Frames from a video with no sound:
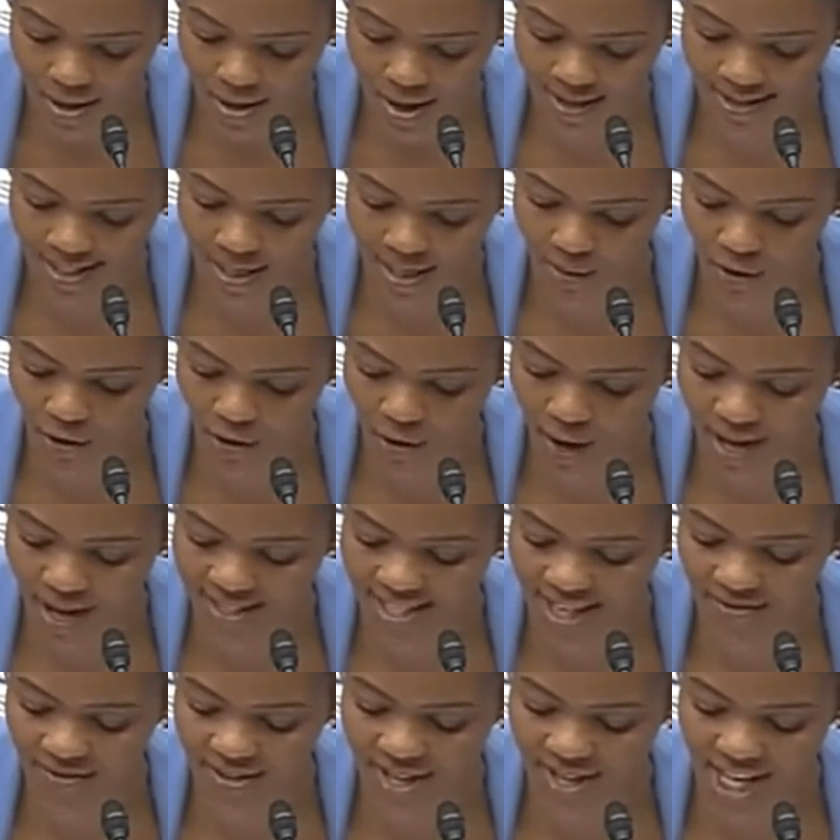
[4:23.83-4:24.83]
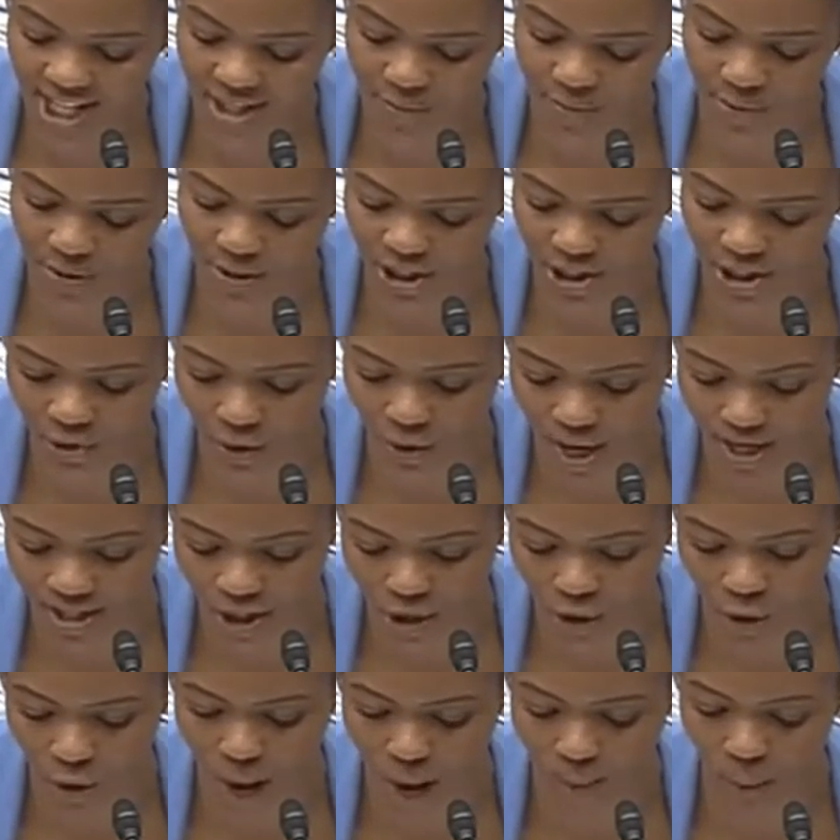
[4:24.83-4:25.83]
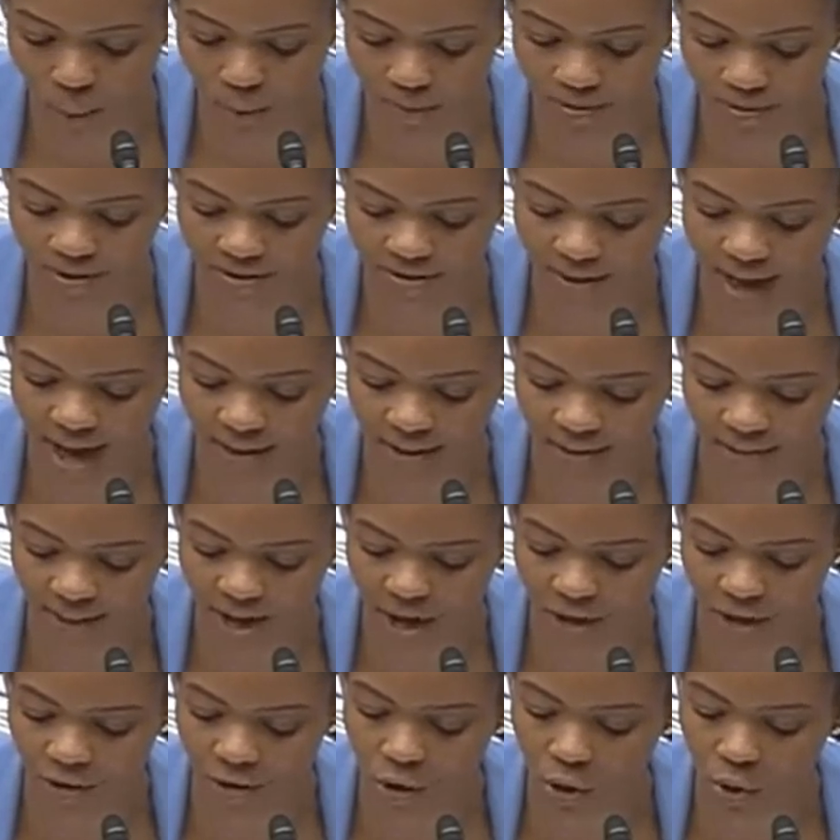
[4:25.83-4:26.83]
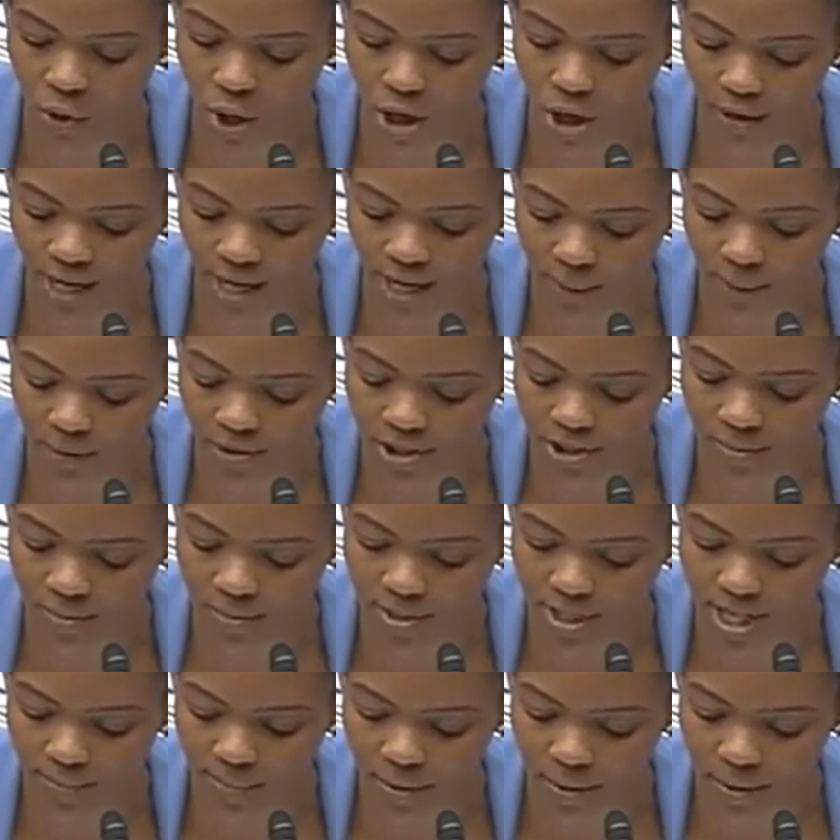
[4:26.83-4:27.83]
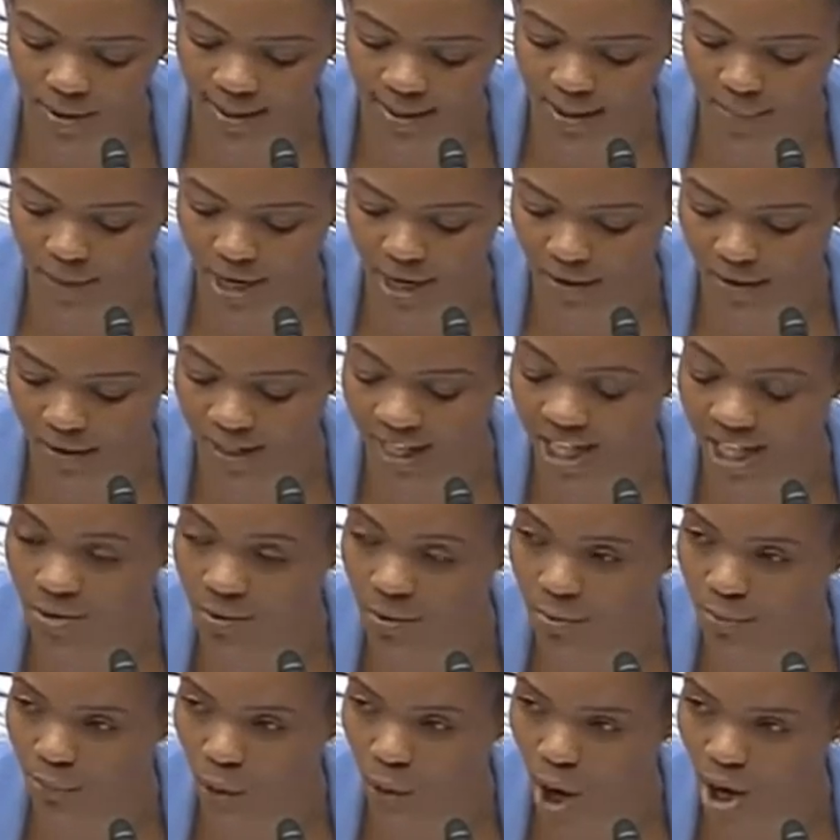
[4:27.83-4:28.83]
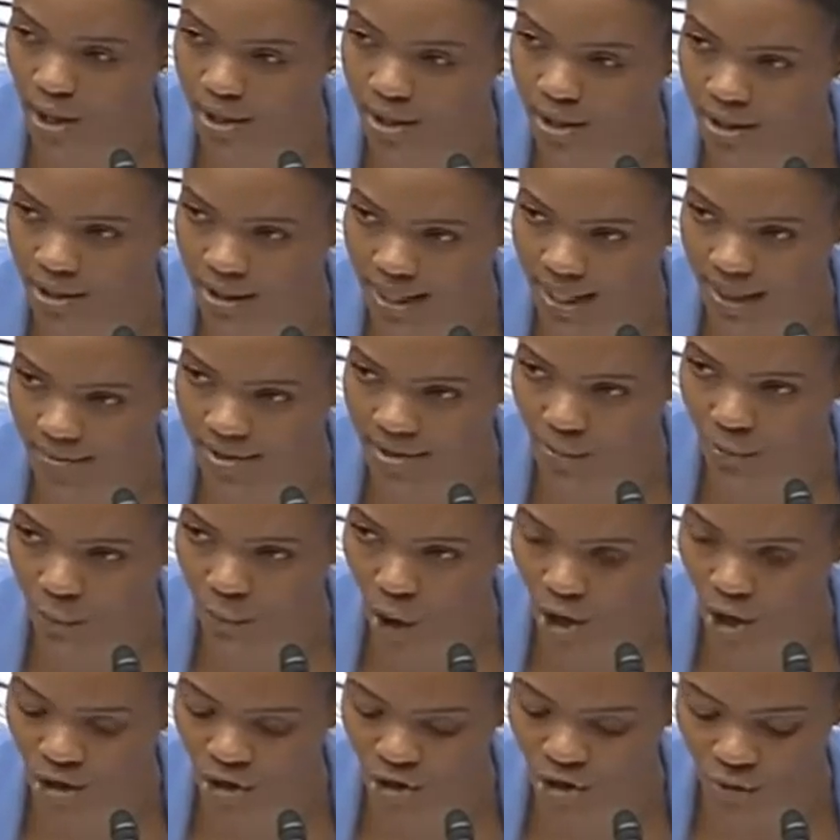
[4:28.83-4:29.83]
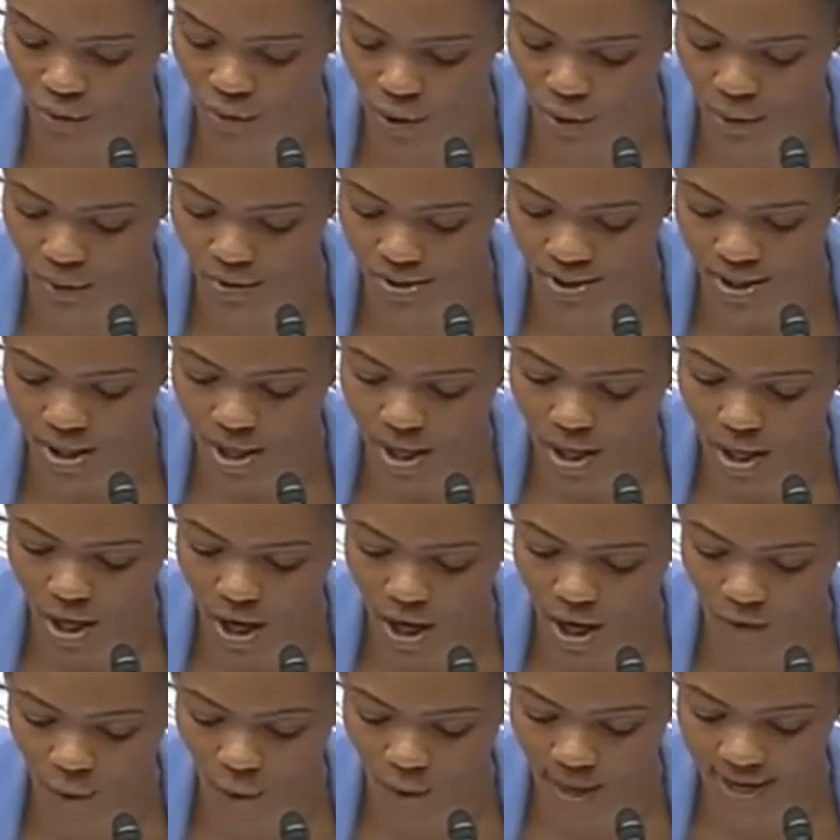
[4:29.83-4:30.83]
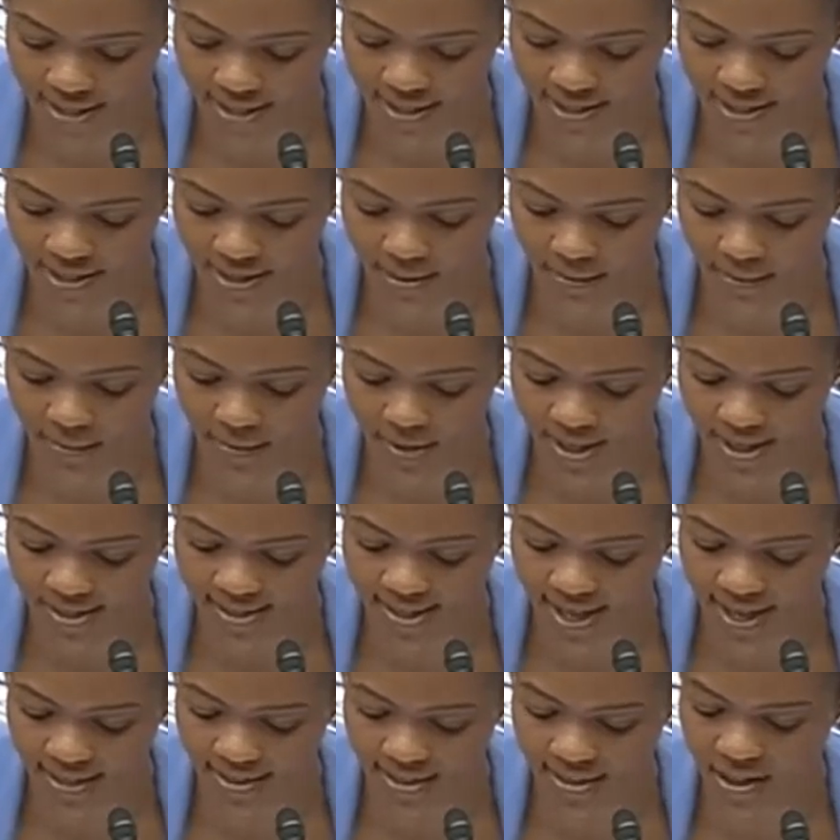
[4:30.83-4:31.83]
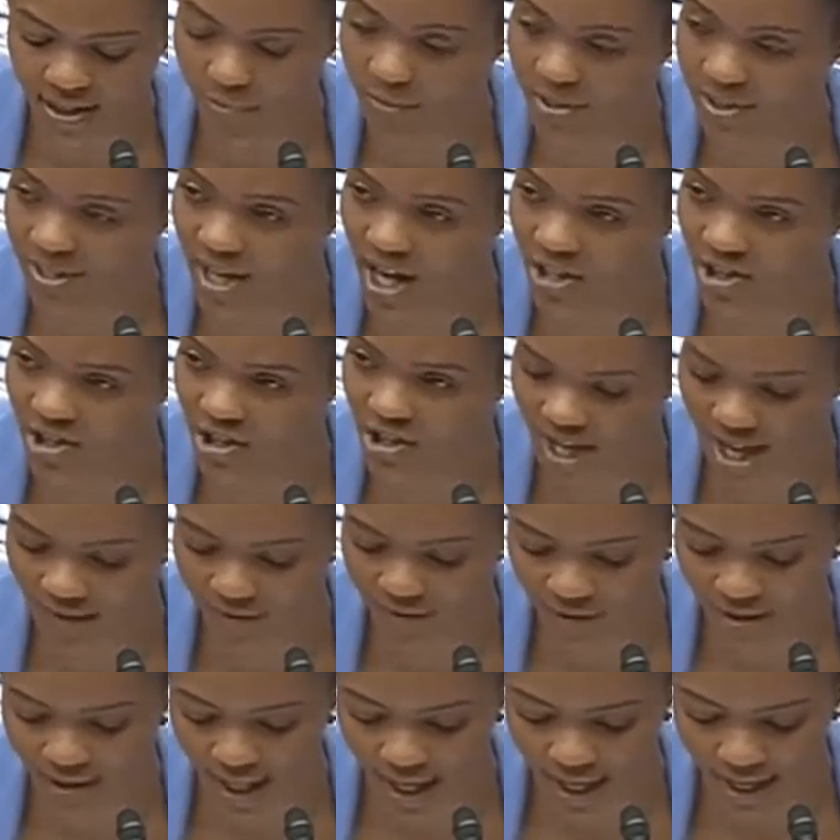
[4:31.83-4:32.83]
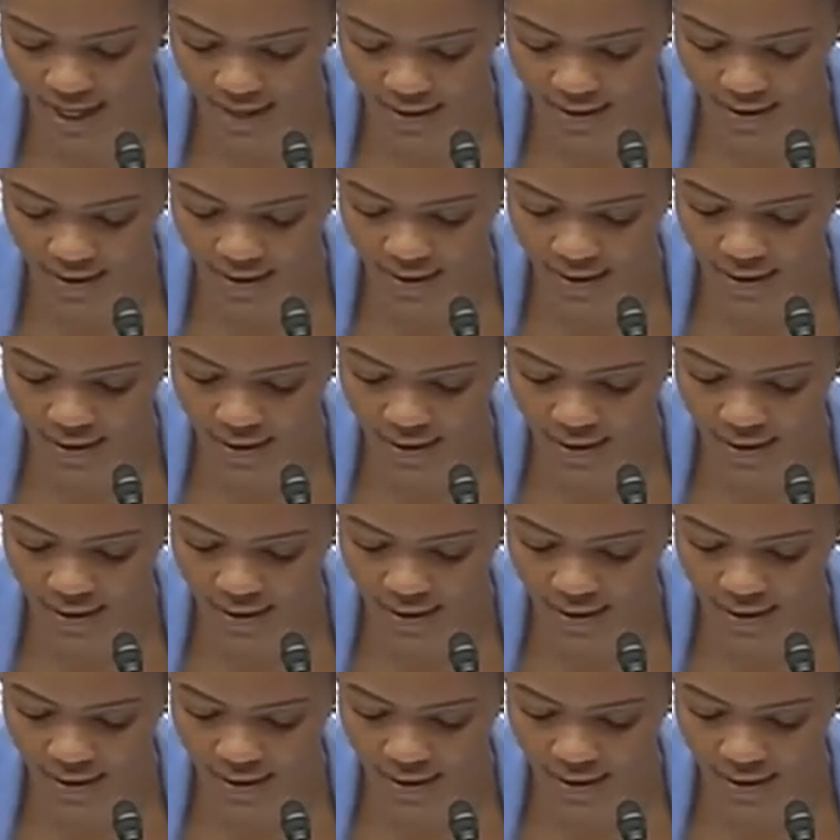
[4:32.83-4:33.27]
as Democrats have desperately tried to grapple with the fact that they are no longer able to manipulate Americans with broad claims and broad strokes of racism, sexism, misogyny, and the like.